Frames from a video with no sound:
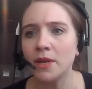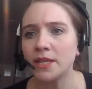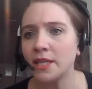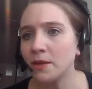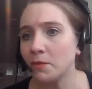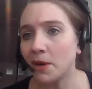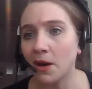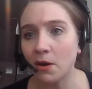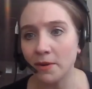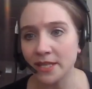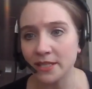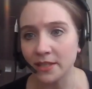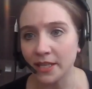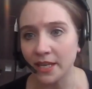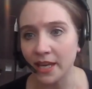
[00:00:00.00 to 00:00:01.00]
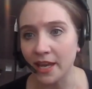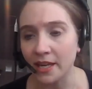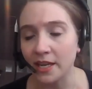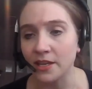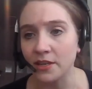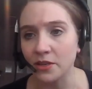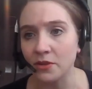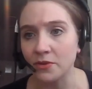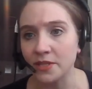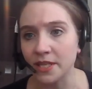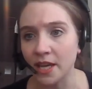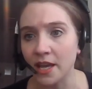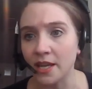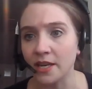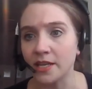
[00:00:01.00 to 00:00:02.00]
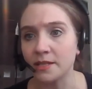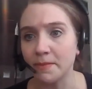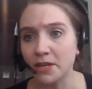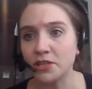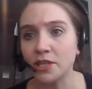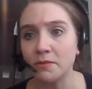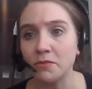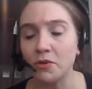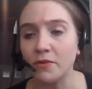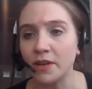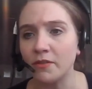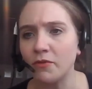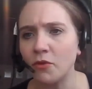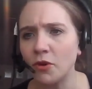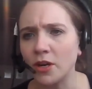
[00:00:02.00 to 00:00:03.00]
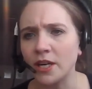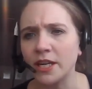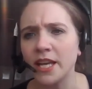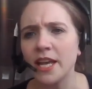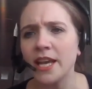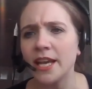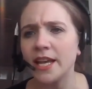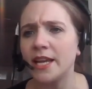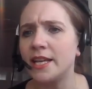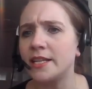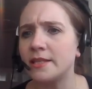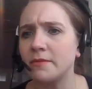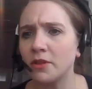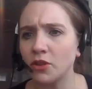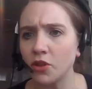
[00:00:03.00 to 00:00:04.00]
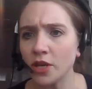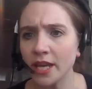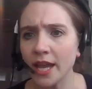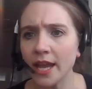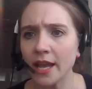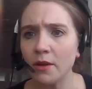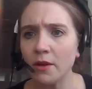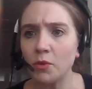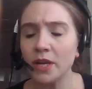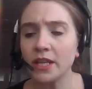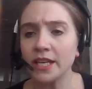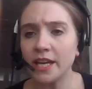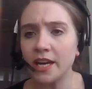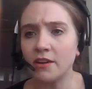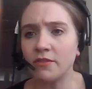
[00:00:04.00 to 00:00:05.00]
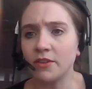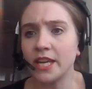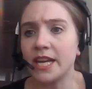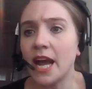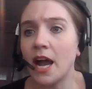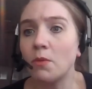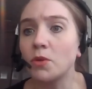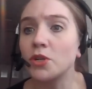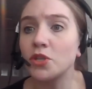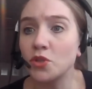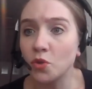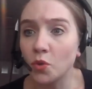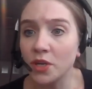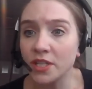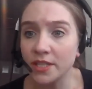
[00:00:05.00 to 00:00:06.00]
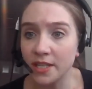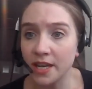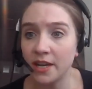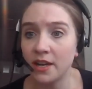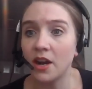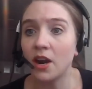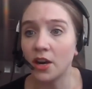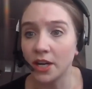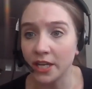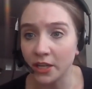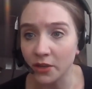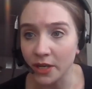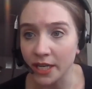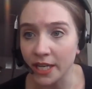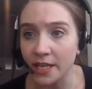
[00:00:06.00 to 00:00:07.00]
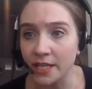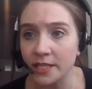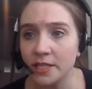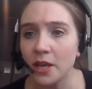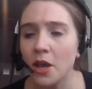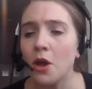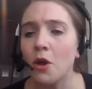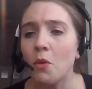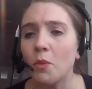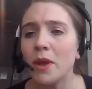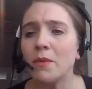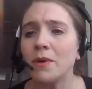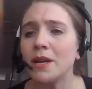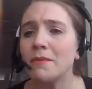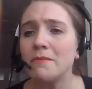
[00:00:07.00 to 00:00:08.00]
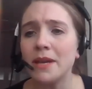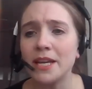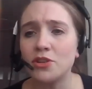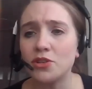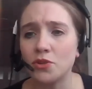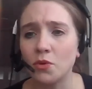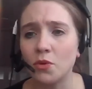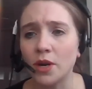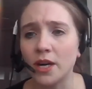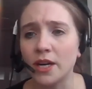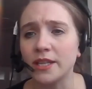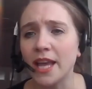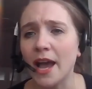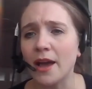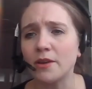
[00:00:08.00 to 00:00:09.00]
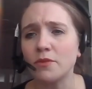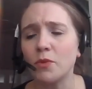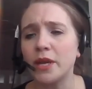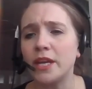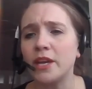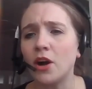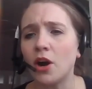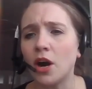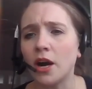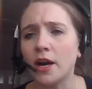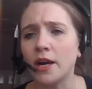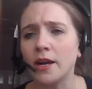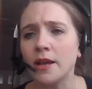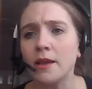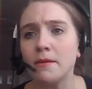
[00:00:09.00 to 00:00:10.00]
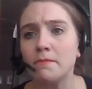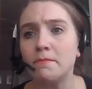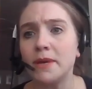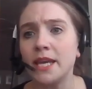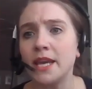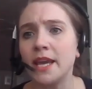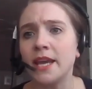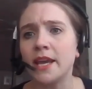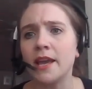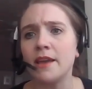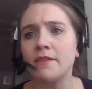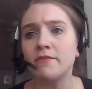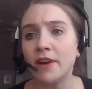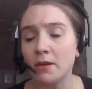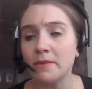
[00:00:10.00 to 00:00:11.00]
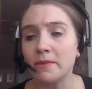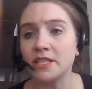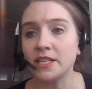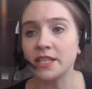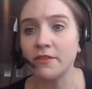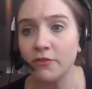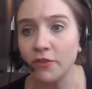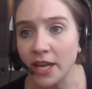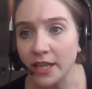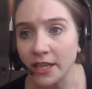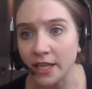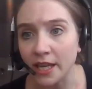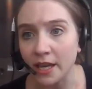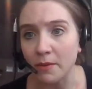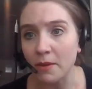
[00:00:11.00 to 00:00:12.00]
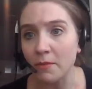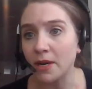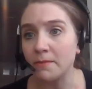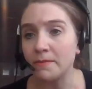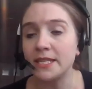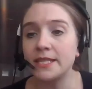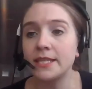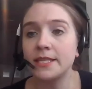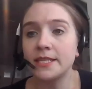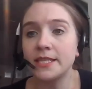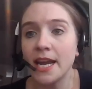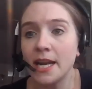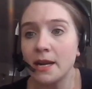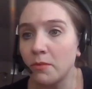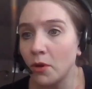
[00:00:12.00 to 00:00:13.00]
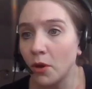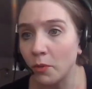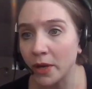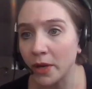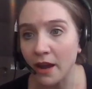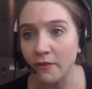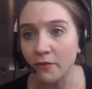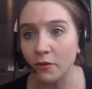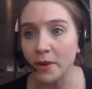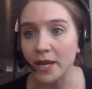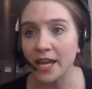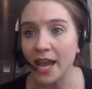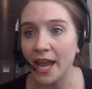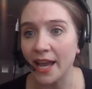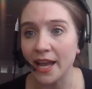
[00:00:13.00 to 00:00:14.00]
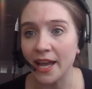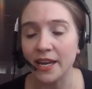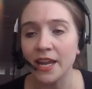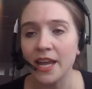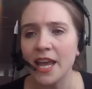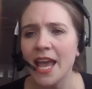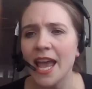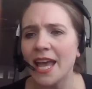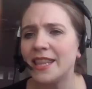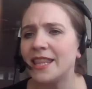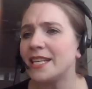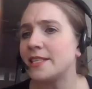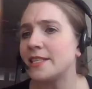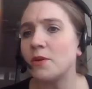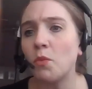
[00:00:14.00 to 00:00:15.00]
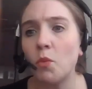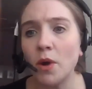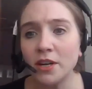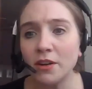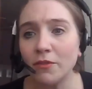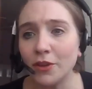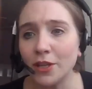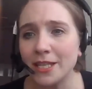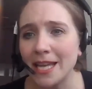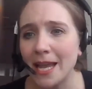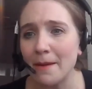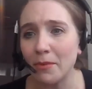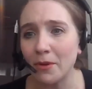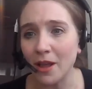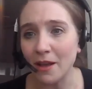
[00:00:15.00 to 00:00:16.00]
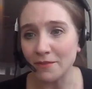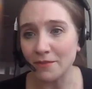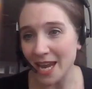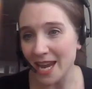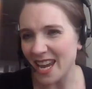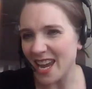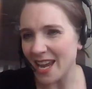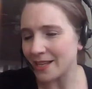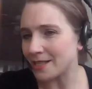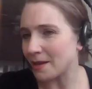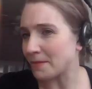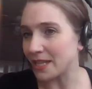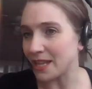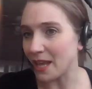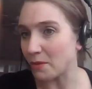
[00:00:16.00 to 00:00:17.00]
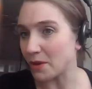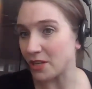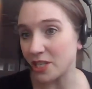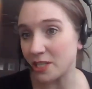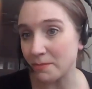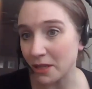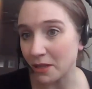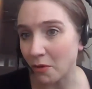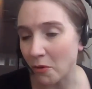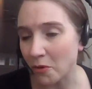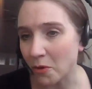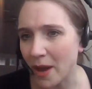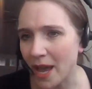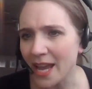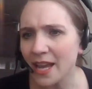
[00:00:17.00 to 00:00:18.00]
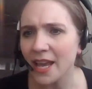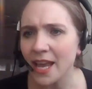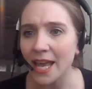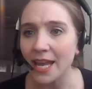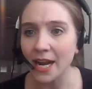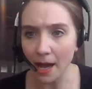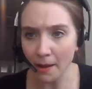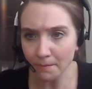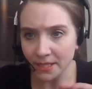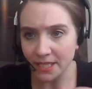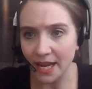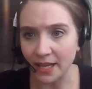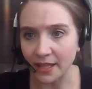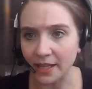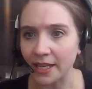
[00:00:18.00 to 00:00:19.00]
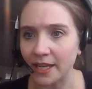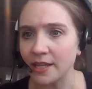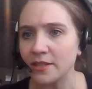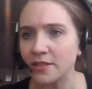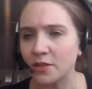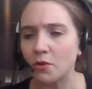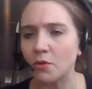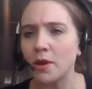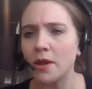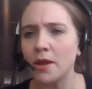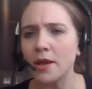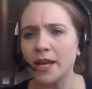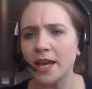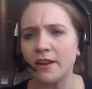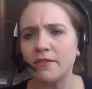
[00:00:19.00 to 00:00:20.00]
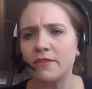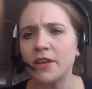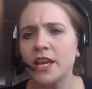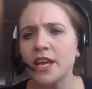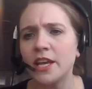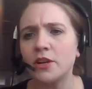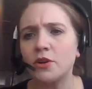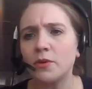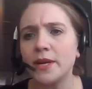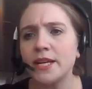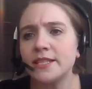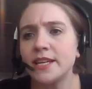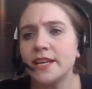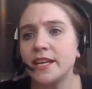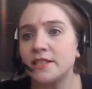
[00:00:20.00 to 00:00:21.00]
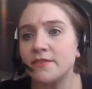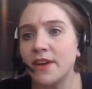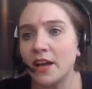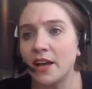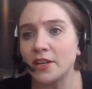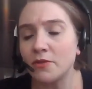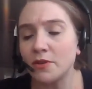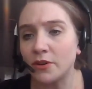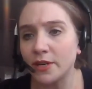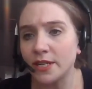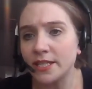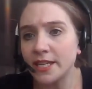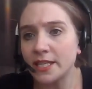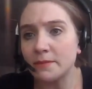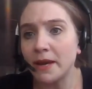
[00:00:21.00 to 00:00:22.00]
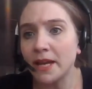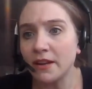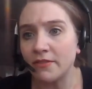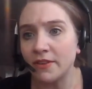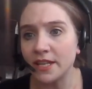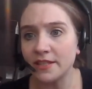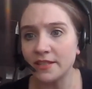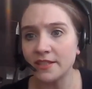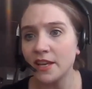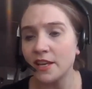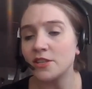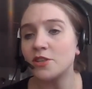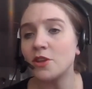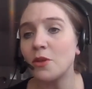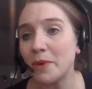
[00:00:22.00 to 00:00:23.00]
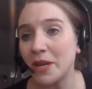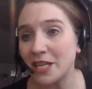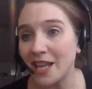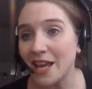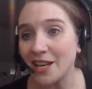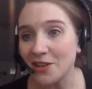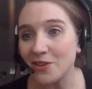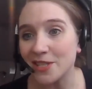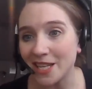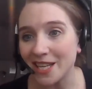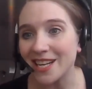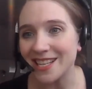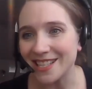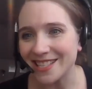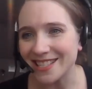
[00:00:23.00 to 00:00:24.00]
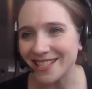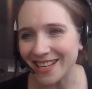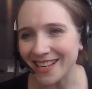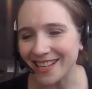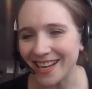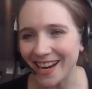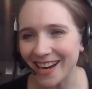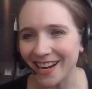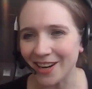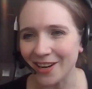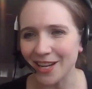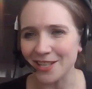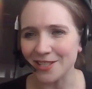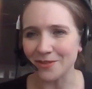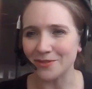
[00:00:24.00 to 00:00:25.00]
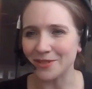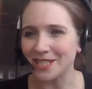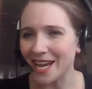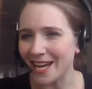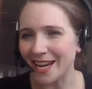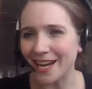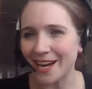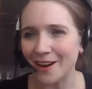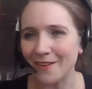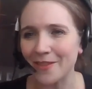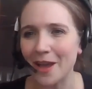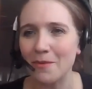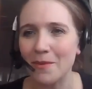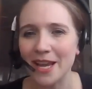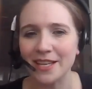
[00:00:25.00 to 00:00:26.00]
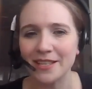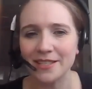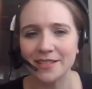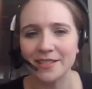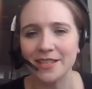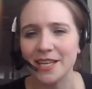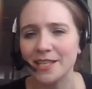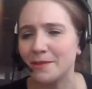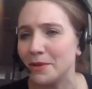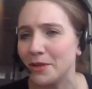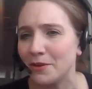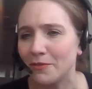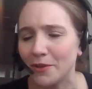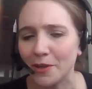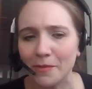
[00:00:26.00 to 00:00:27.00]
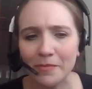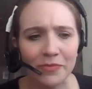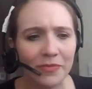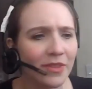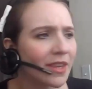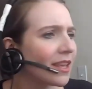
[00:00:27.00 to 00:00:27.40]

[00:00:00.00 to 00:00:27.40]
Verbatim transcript: One thing we're always looking at at Nu Skin, especially moving forward, is looking really carefully at how we're sourcing our ingredients. We want to make sure that we are being environmentally friendly. We want to be sustainable whenever we can. And this is a wonderful example of taking something that would have just been thrown away and upcycling it. So, kind of increasing its value, increasing its benefits, so that we can then use it in skincare. And so, taking care of that waste, it's beautiful.